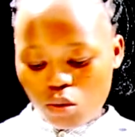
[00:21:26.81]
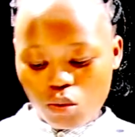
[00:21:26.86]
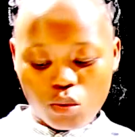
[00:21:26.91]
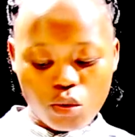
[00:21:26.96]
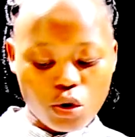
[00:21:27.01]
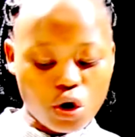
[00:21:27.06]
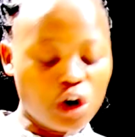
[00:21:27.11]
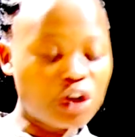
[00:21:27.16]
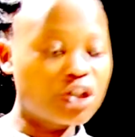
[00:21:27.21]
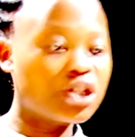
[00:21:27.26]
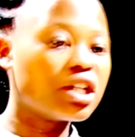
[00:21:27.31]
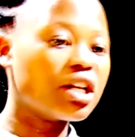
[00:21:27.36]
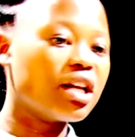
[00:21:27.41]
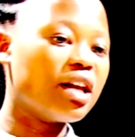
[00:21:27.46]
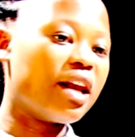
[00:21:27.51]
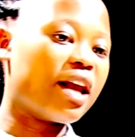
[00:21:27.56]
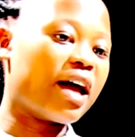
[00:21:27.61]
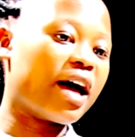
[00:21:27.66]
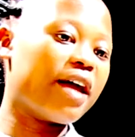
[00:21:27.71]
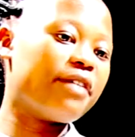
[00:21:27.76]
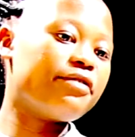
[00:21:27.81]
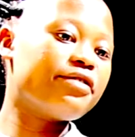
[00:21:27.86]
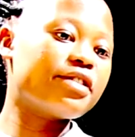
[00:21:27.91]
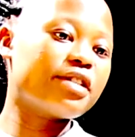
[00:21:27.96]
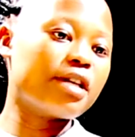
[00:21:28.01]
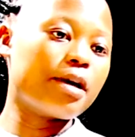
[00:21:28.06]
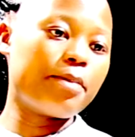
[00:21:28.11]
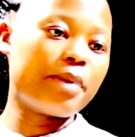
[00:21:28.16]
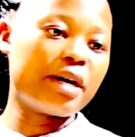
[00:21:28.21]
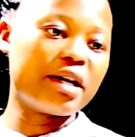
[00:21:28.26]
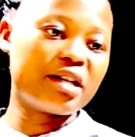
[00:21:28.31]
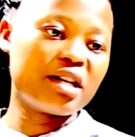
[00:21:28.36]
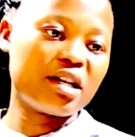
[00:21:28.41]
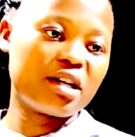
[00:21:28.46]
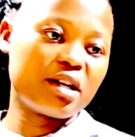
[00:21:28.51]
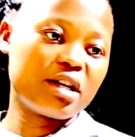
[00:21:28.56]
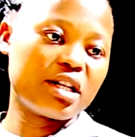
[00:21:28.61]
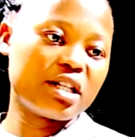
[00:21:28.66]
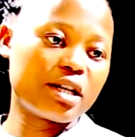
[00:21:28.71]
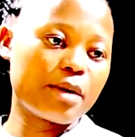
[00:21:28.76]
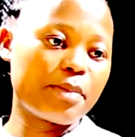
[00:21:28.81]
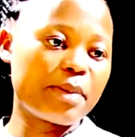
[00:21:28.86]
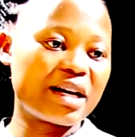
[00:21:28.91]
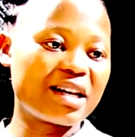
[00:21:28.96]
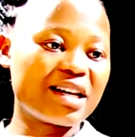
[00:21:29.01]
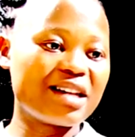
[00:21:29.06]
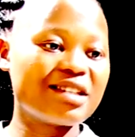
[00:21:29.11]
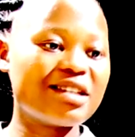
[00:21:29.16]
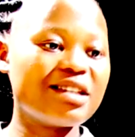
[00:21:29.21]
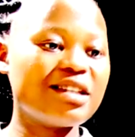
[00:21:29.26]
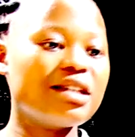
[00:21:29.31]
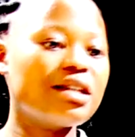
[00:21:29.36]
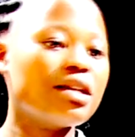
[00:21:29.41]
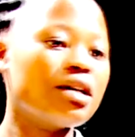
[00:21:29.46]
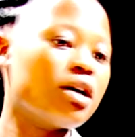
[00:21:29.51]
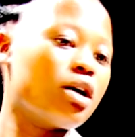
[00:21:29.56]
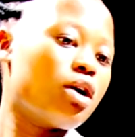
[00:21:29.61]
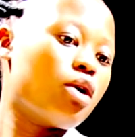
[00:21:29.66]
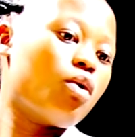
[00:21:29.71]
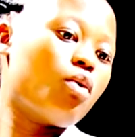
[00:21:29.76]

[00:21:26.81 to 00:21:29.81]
wash knives separately.